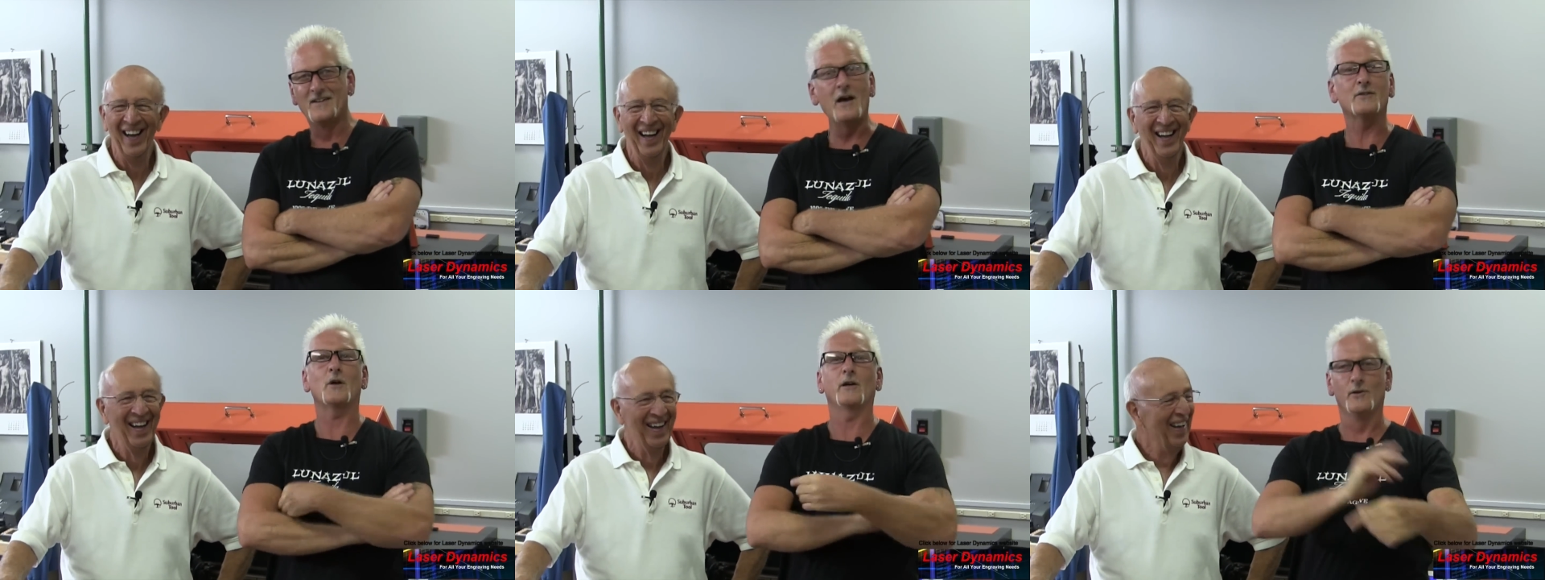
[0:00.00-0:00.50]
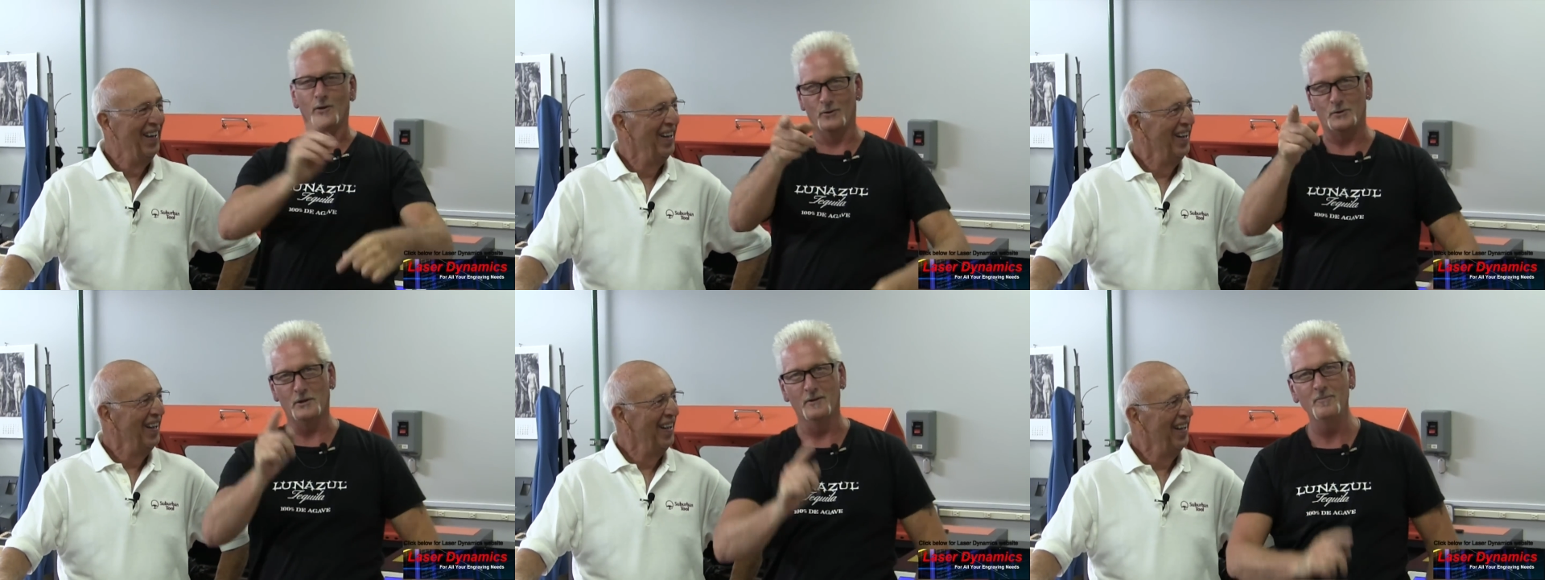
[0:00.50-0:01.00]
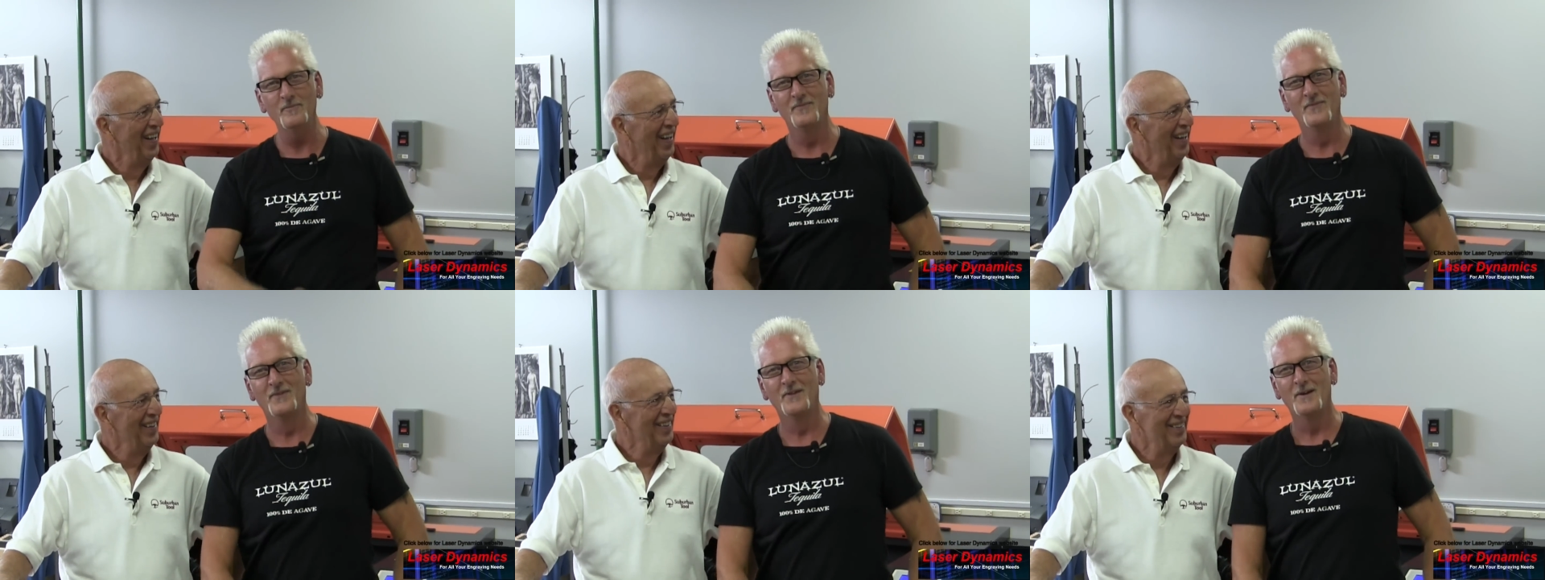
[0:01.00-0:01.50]
Speaker 1: yes, I do, Jim.
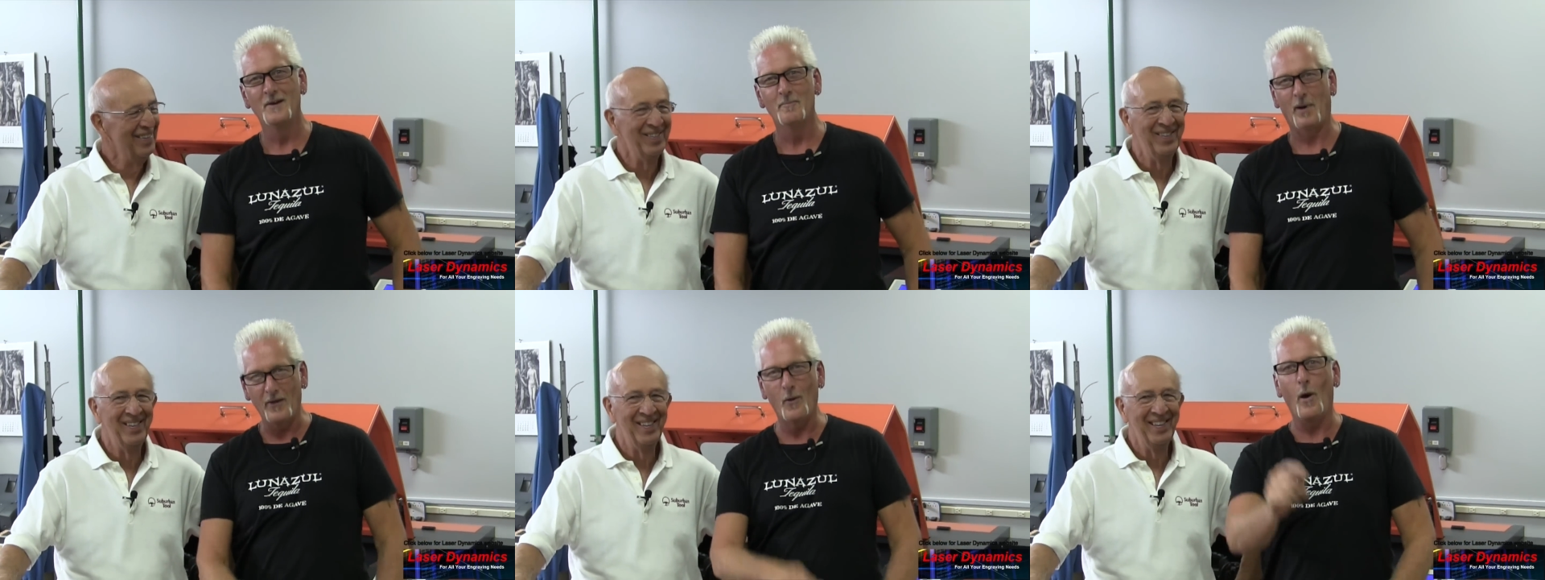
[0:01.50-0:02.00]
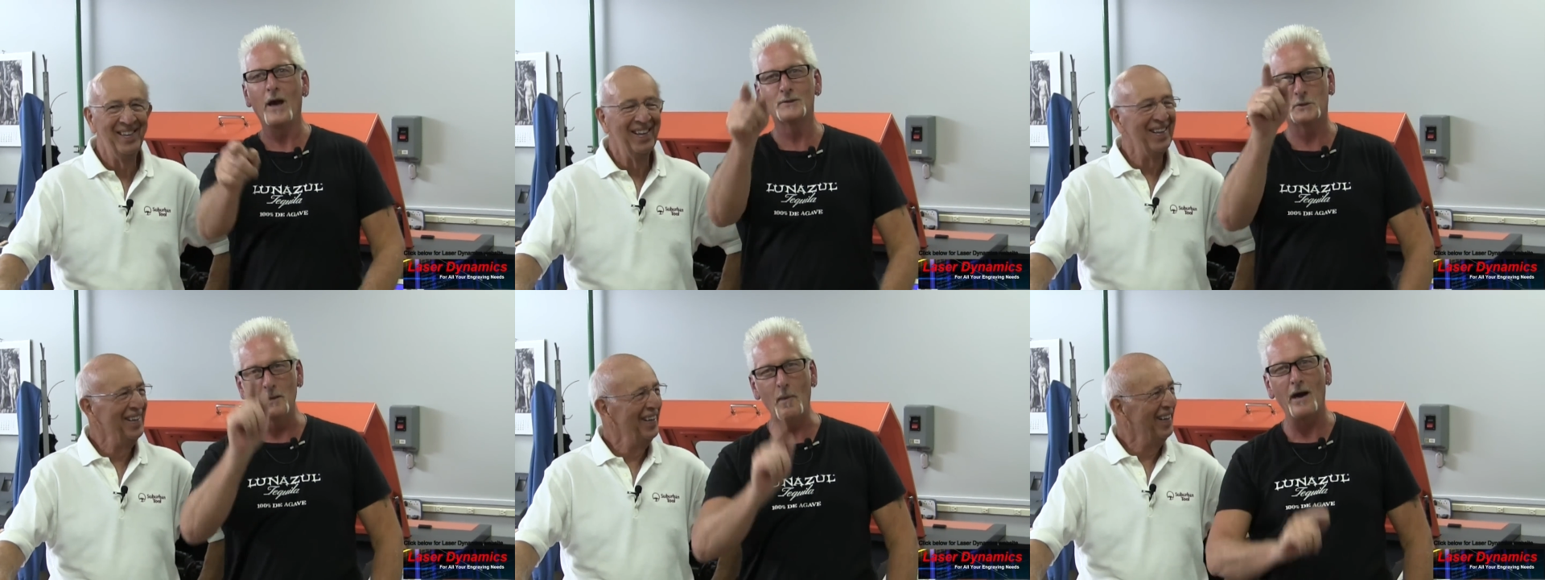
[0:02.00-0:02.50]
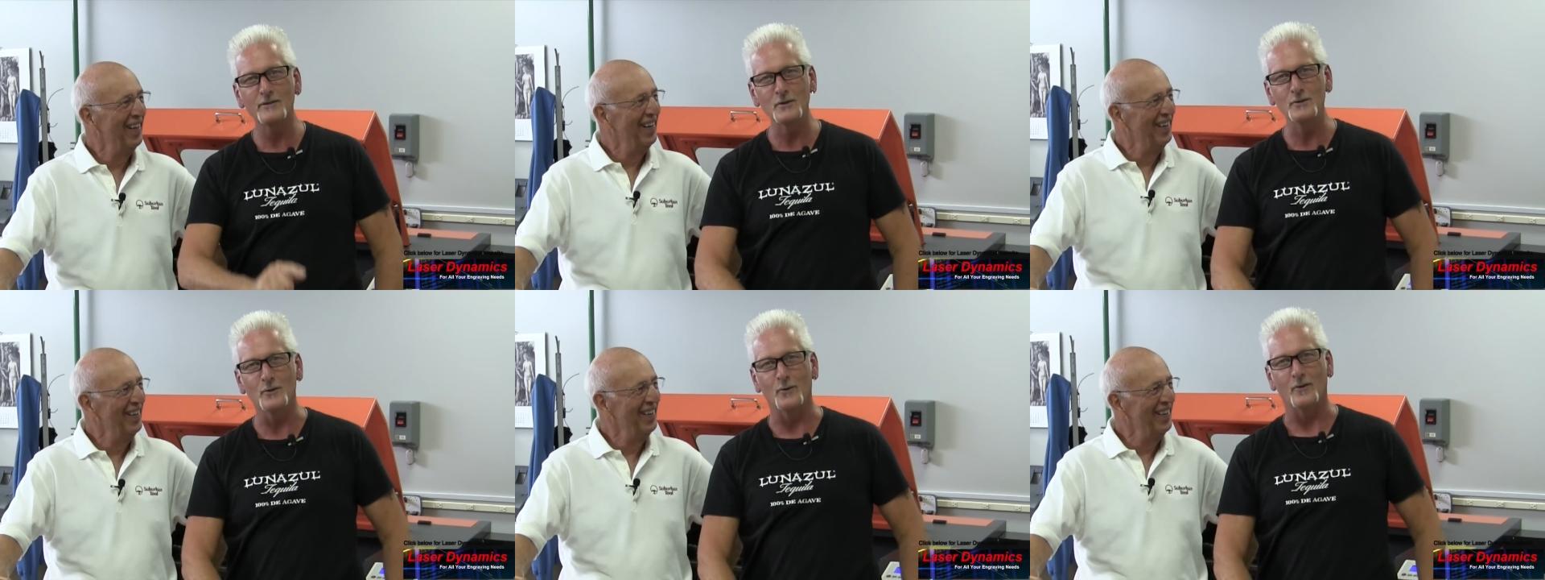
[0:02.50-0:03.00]
We need to know. By the way, Jim, I
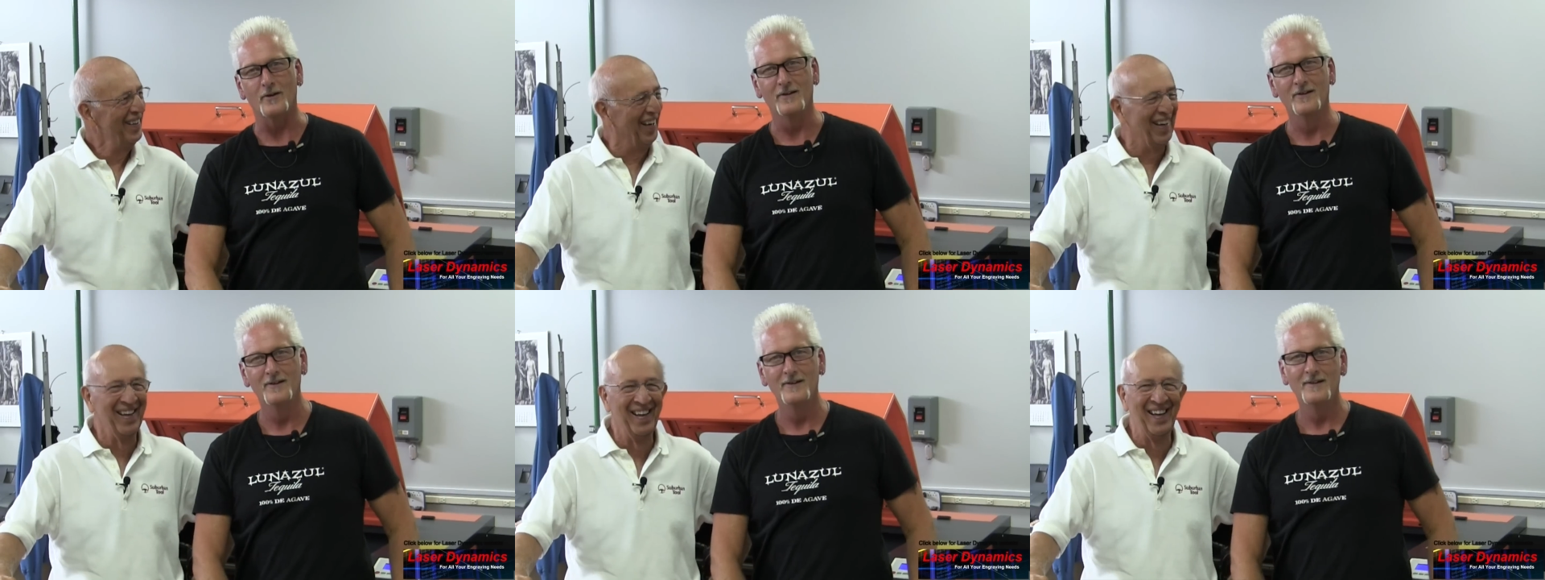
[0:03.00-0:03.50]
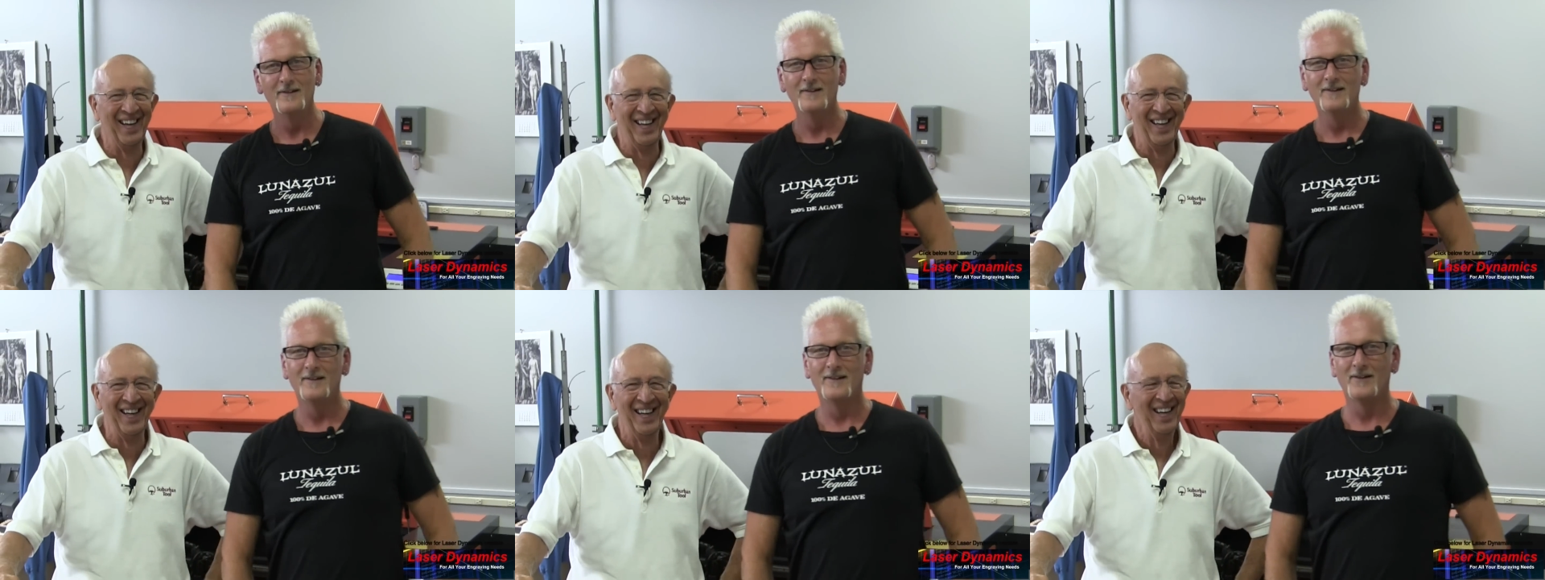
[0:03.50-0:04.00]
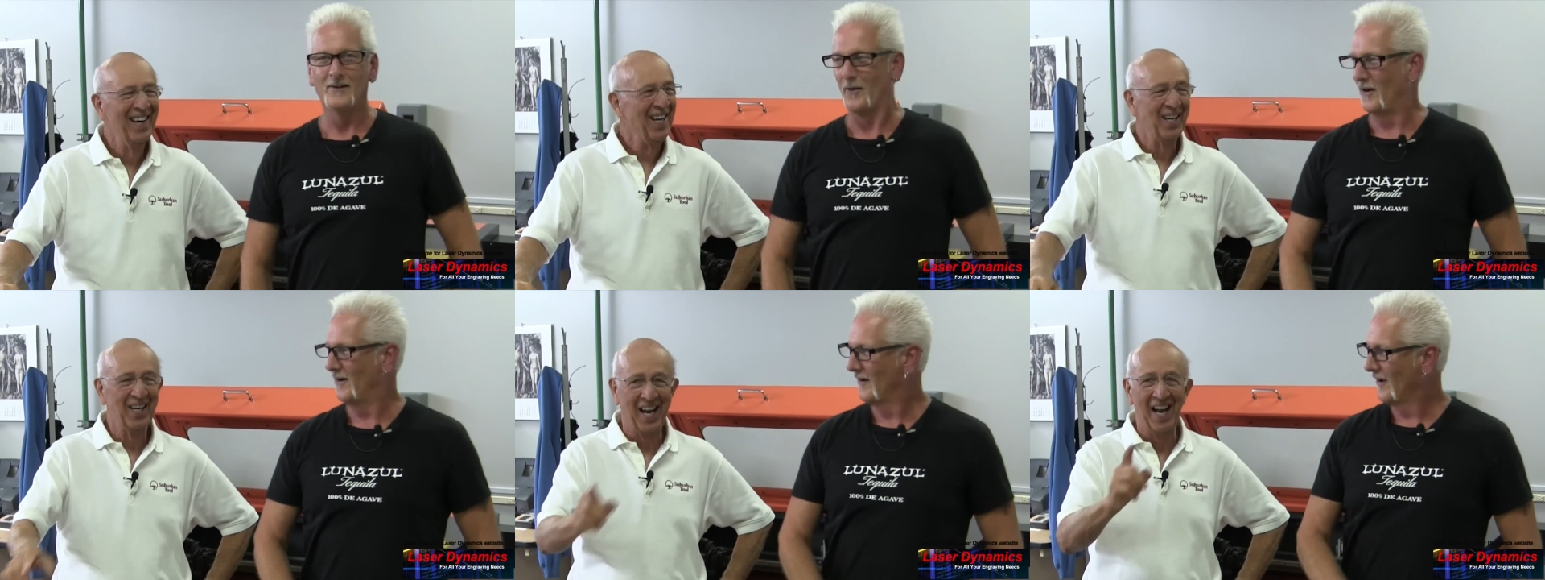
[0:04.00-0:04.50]
do.
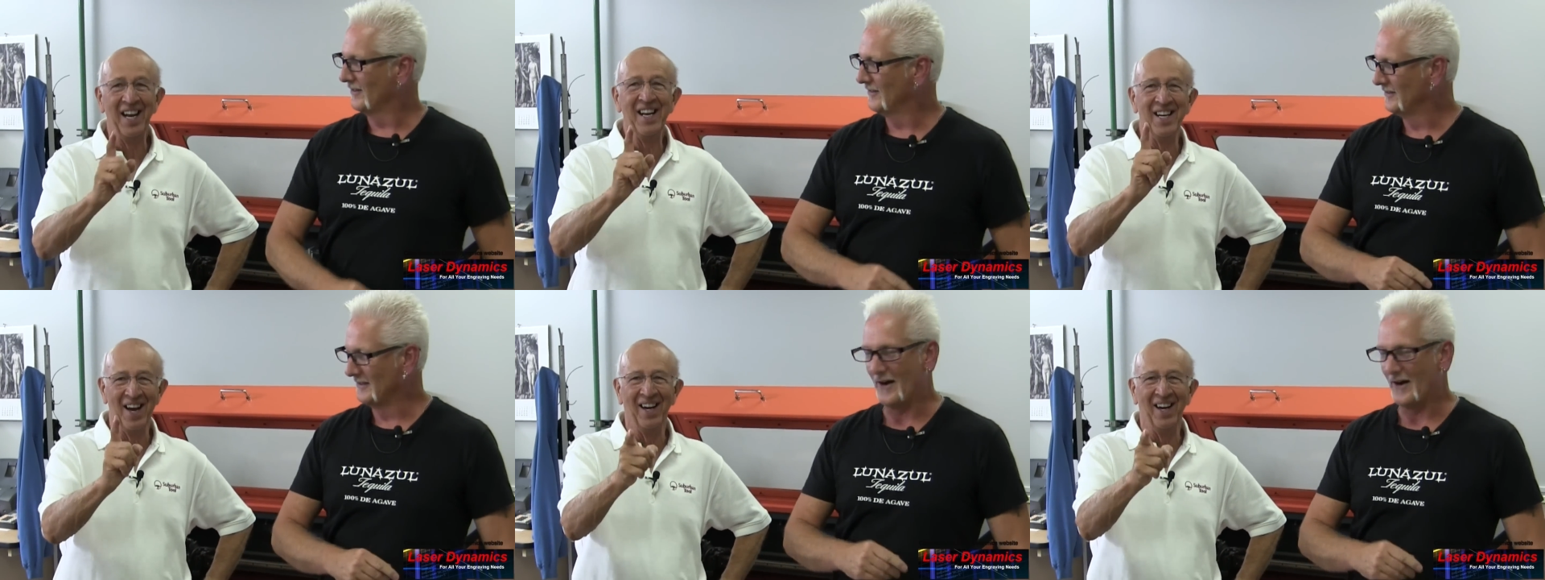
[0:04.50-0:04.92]
Kenny